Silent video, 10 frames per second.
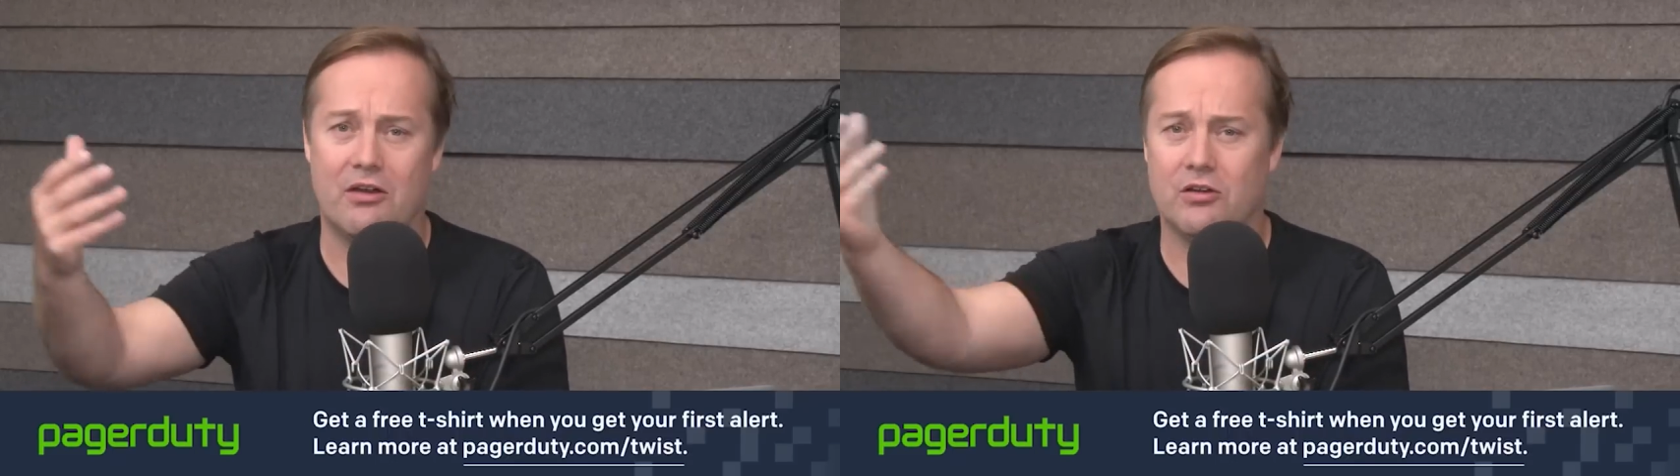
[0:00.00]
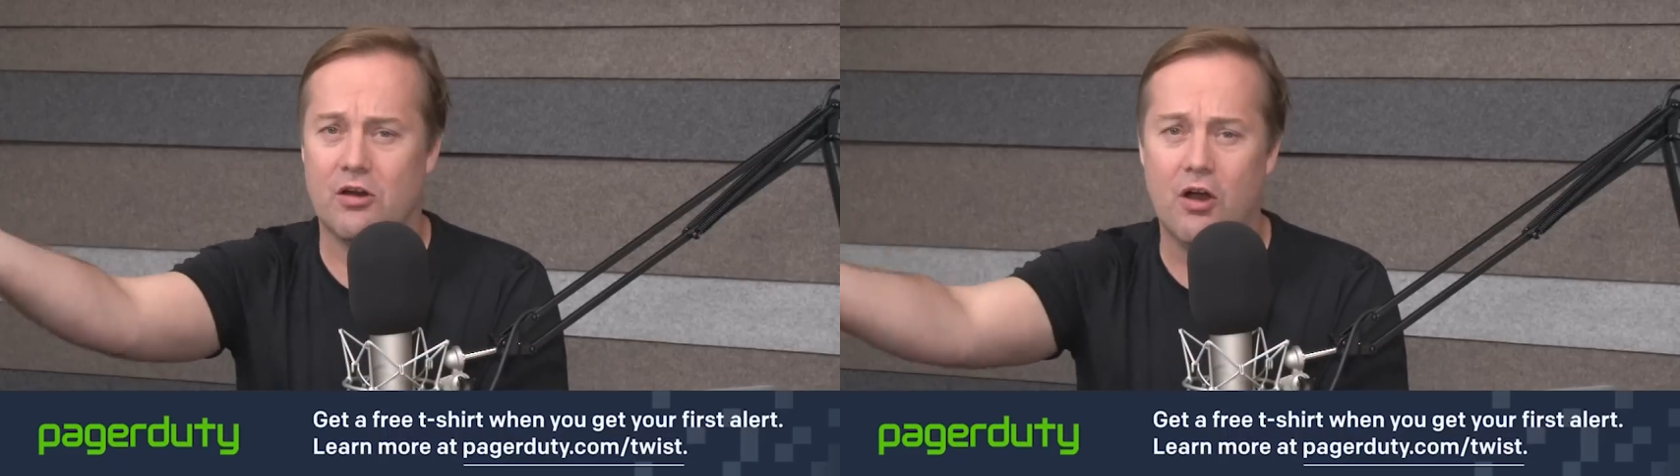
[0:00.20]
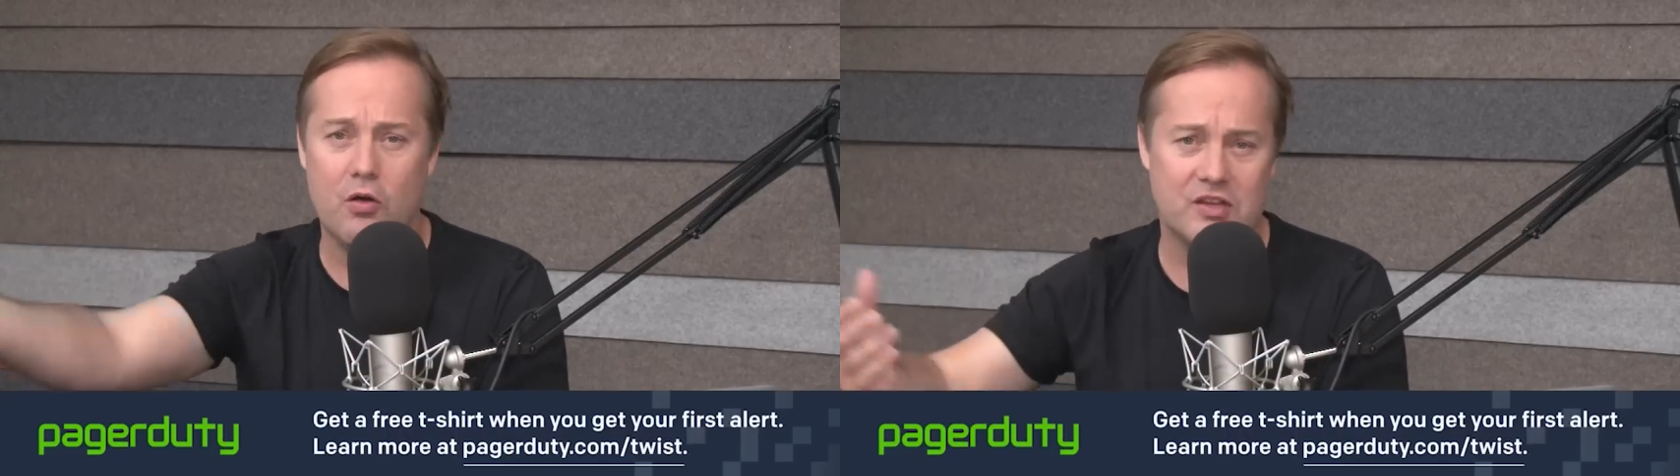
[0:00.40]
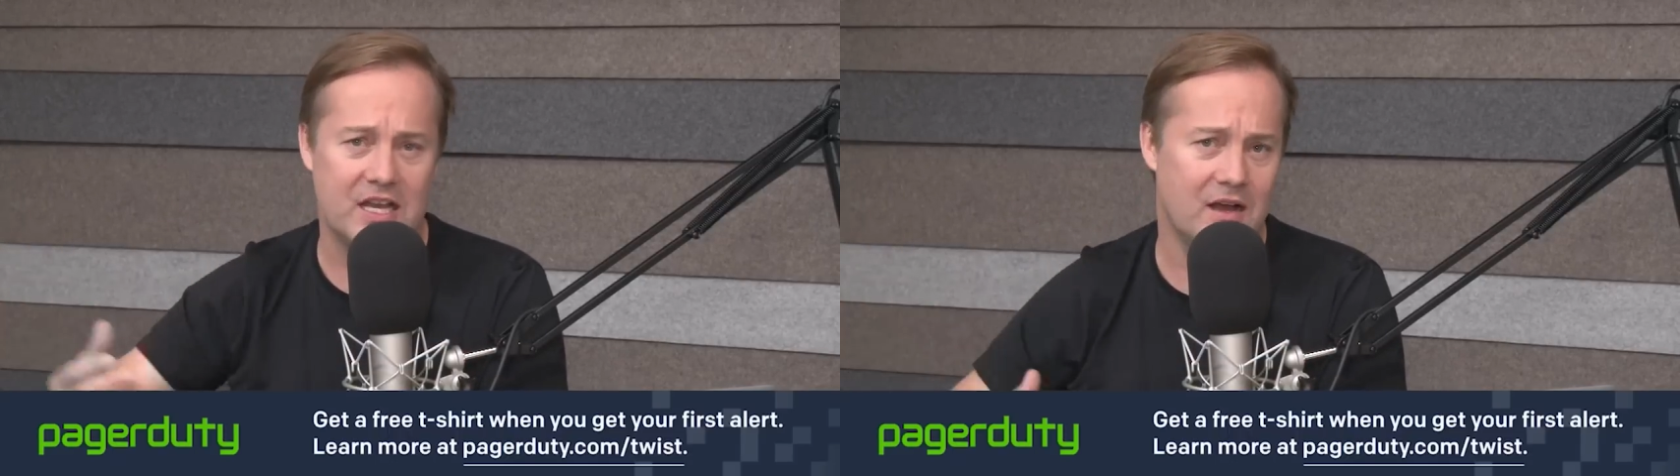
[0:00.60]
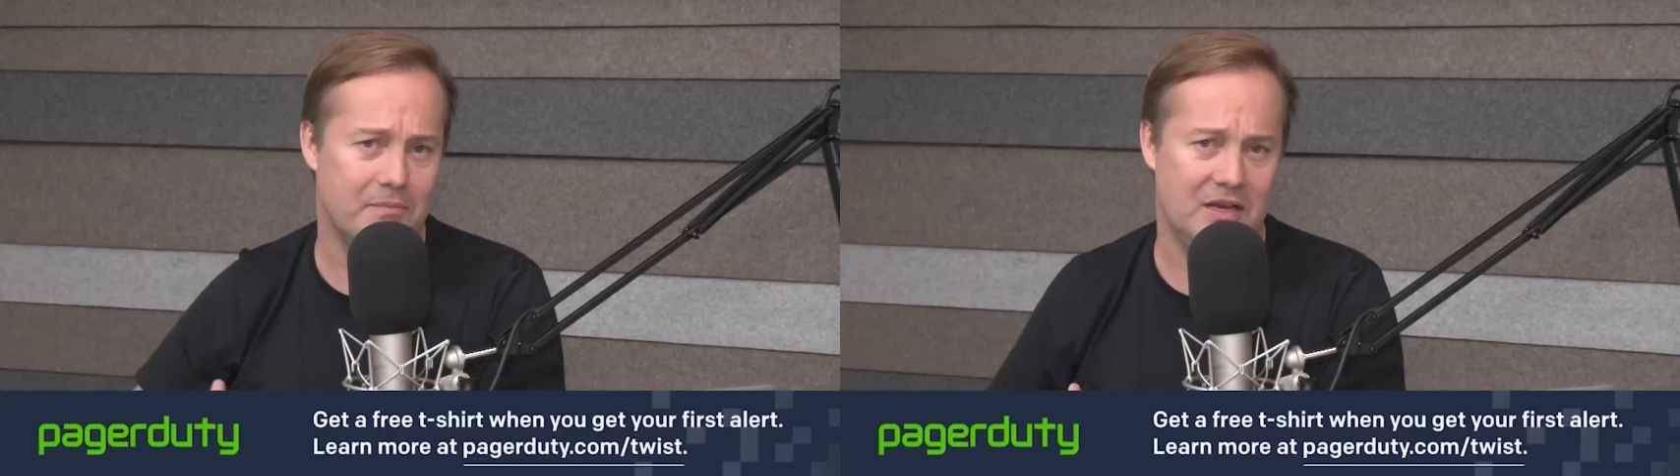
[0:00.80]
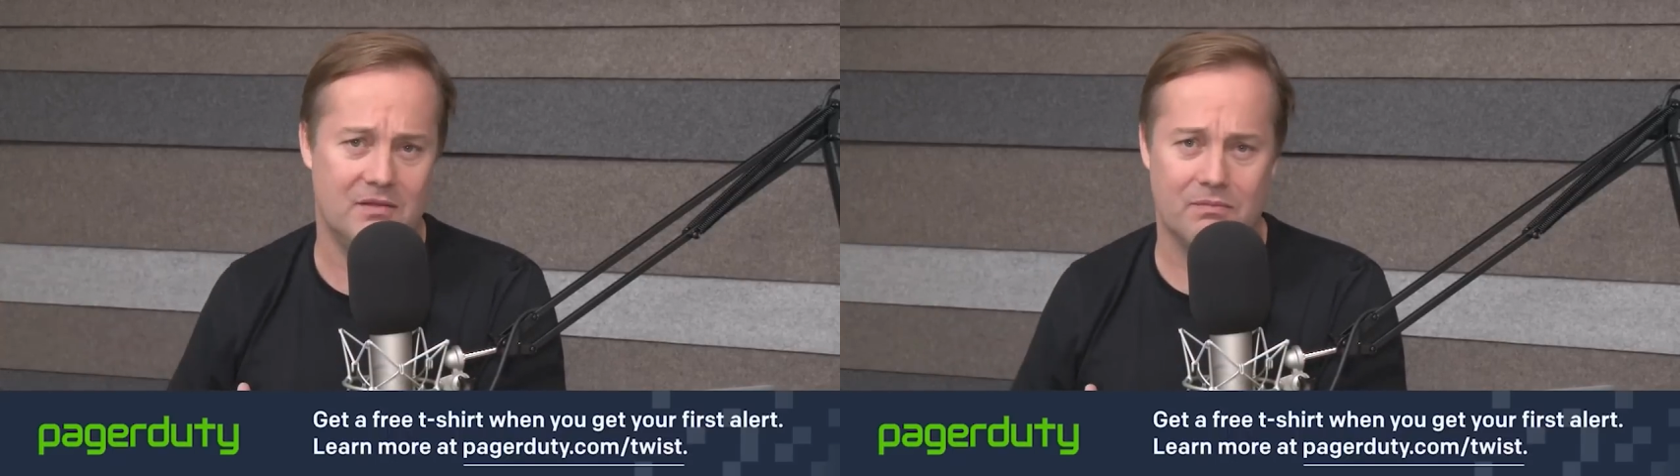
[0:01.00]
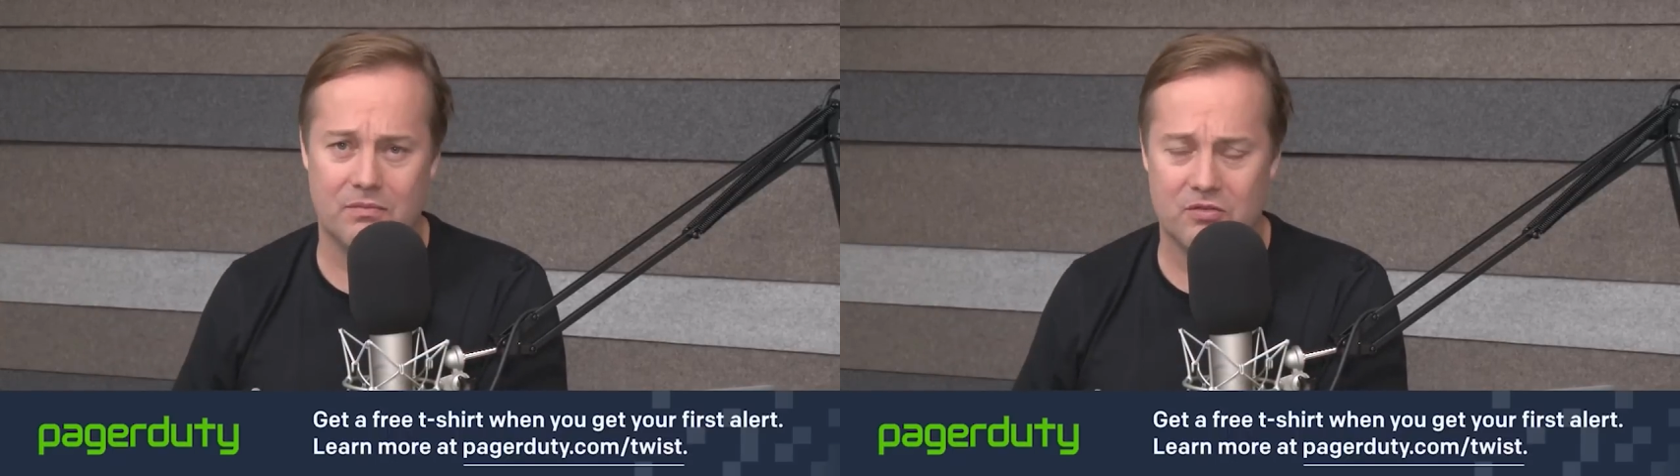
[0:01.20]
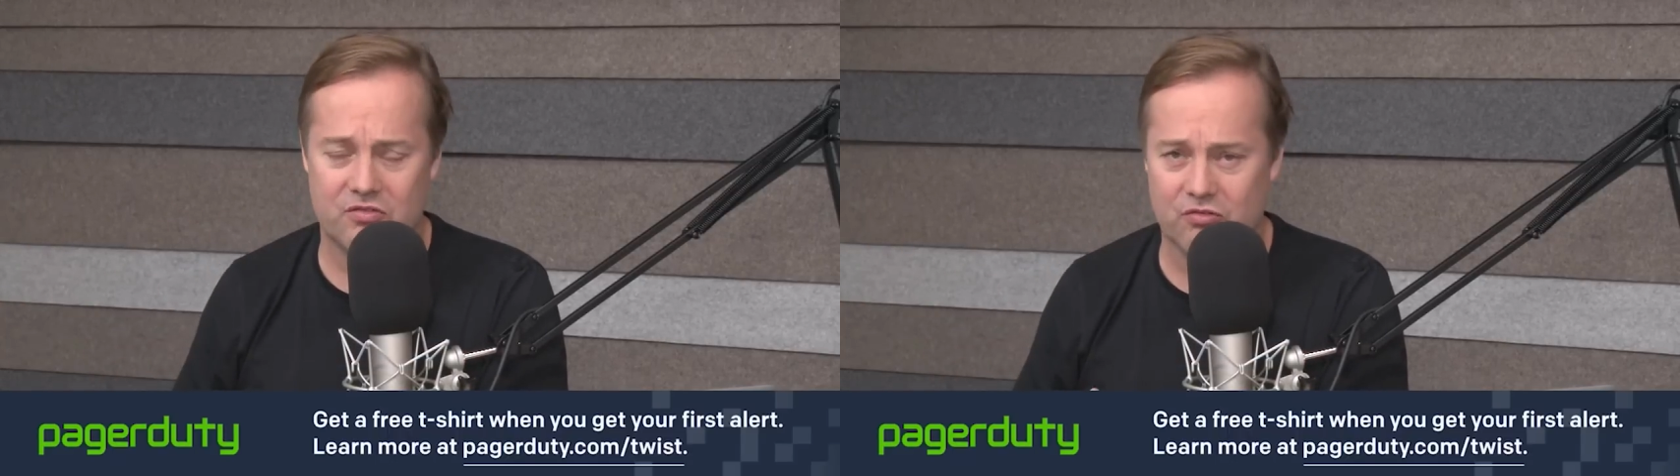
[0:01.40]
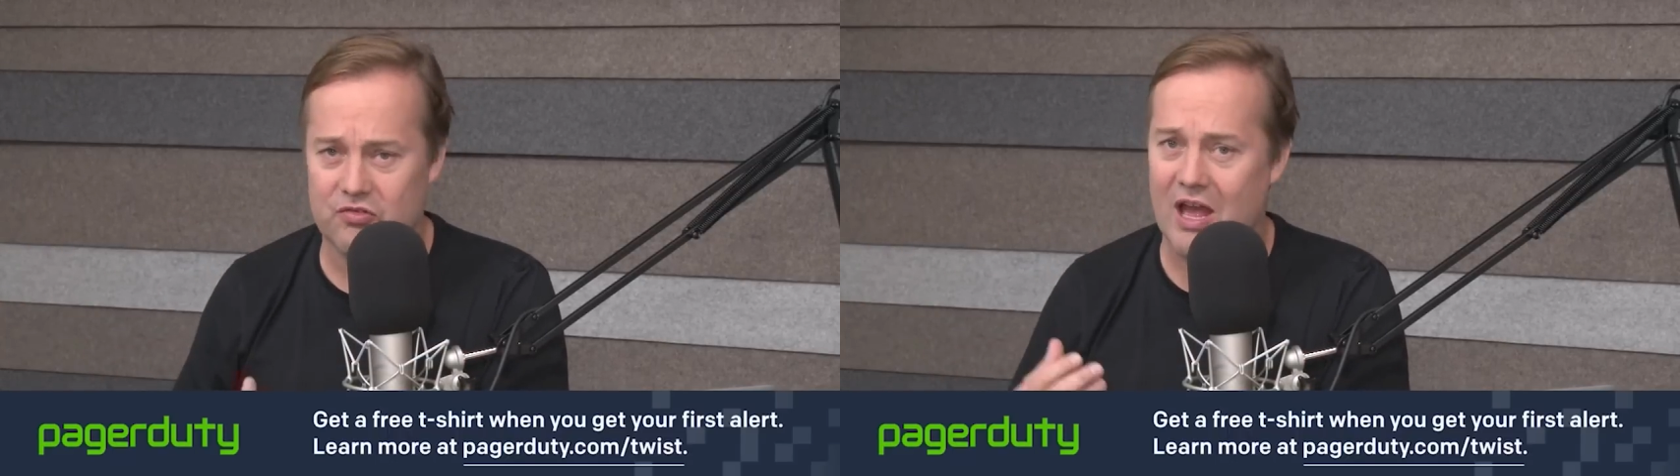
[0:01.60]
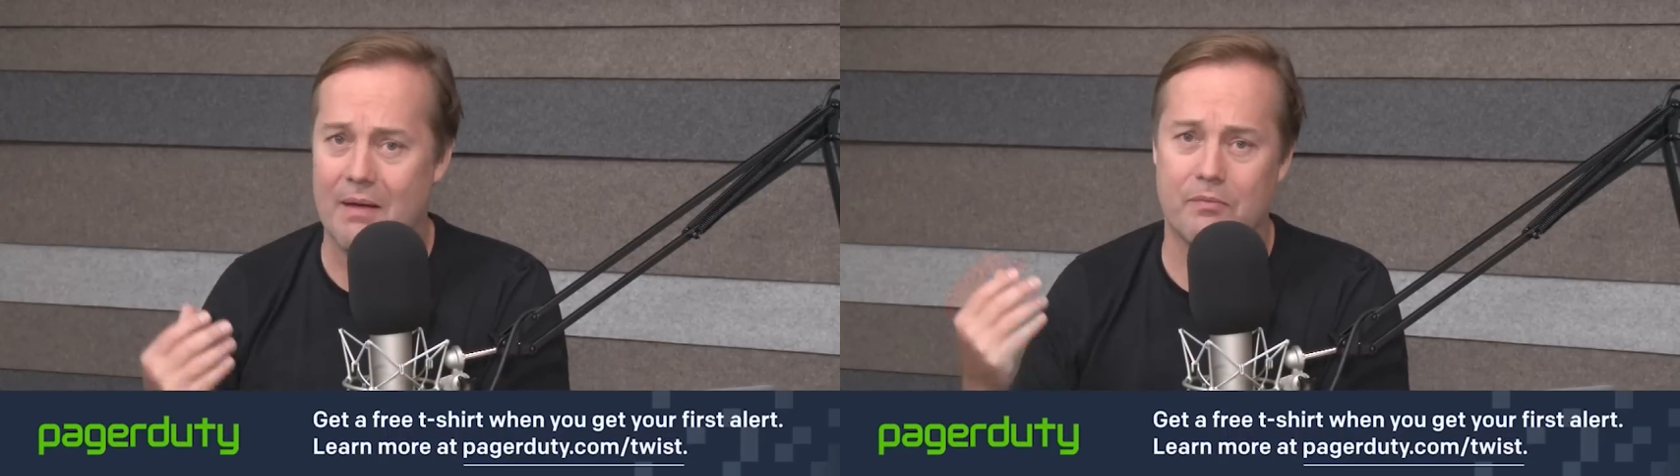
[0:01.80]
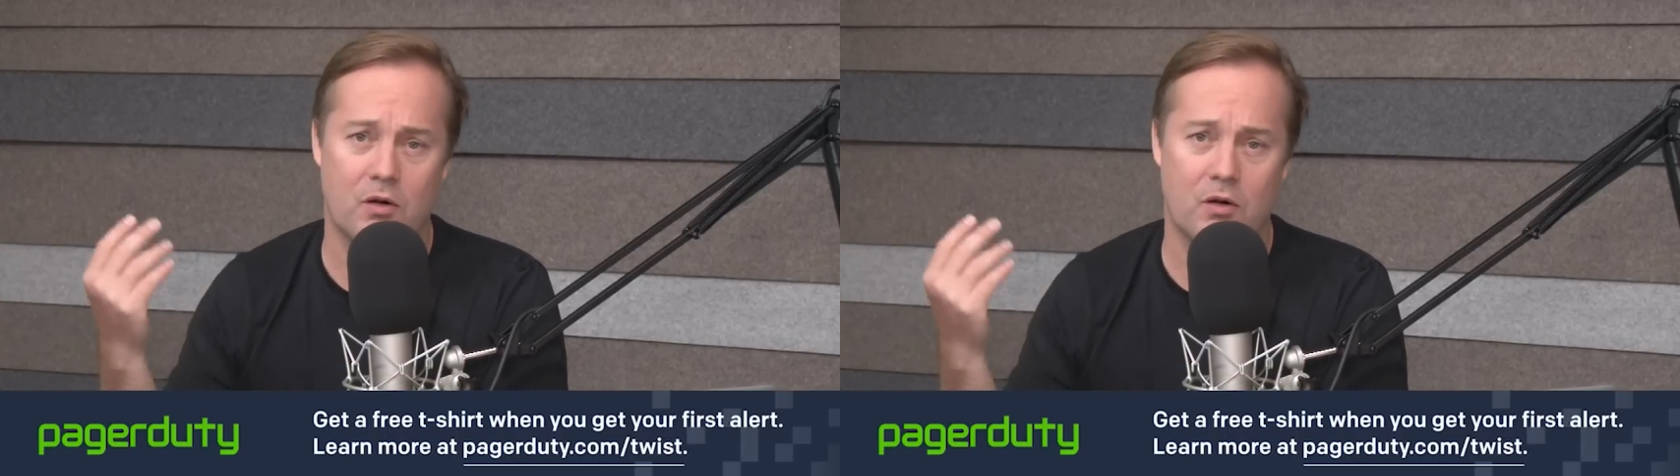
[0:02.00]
or your hosting company screws up,